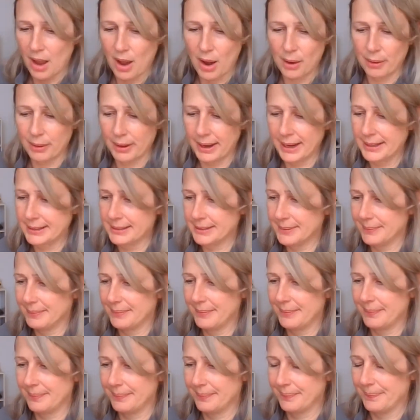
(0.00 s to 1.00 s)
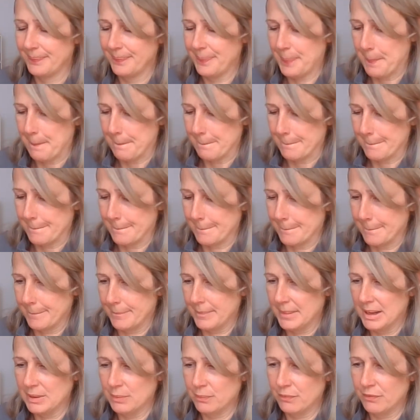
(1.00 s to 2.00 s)
All right,
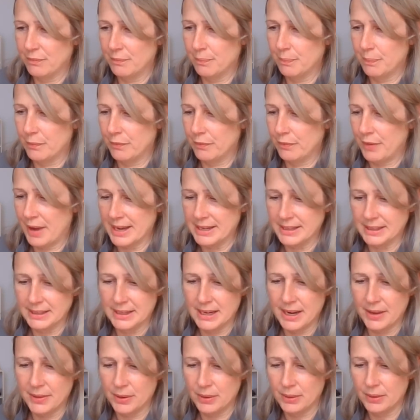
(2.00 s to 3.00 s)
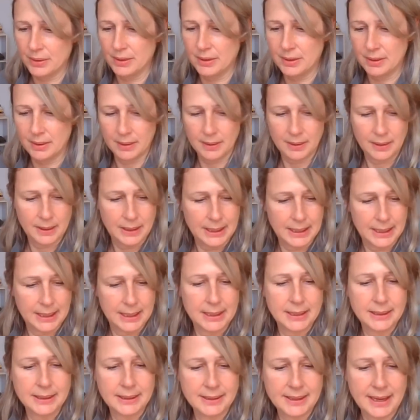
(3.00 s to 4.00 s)
I'm going to find another
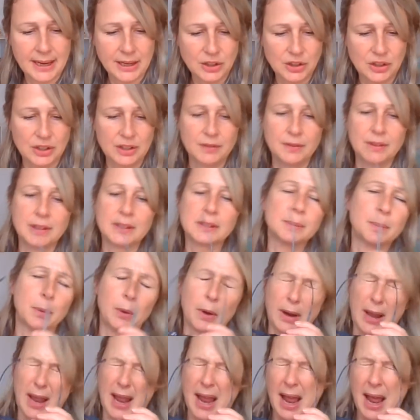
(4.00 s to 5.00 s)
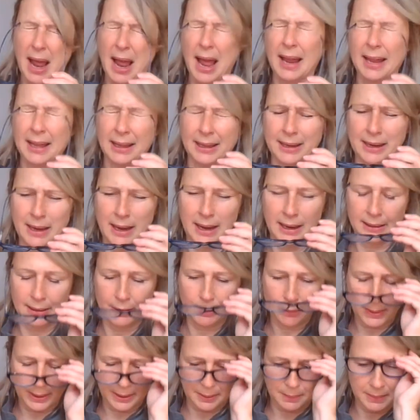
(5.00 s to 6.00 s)
section of this book. I highly,
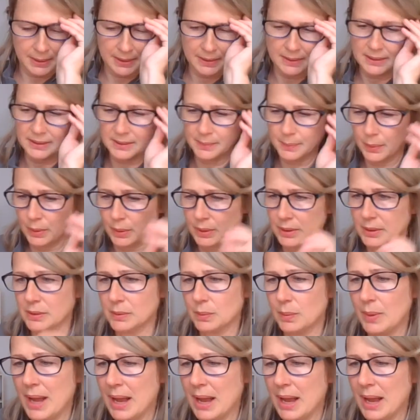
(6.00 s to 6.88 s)
highly recommend this book as